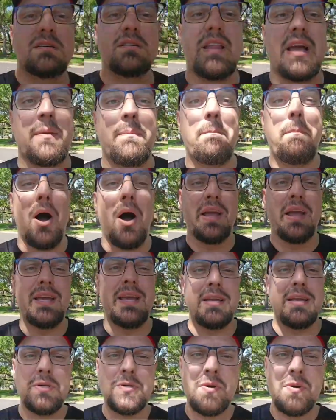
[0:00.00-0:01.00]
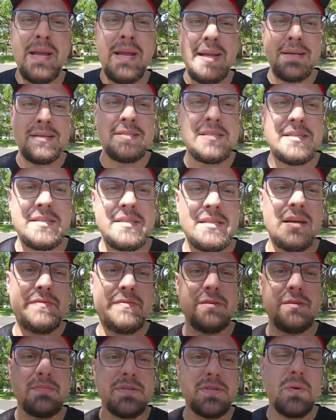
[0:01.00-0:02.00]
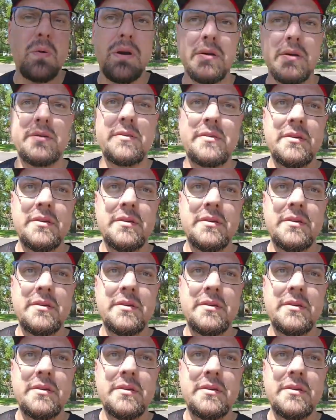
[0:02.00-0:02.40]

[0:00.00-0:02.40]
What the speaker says: like bucket drinks of some sort.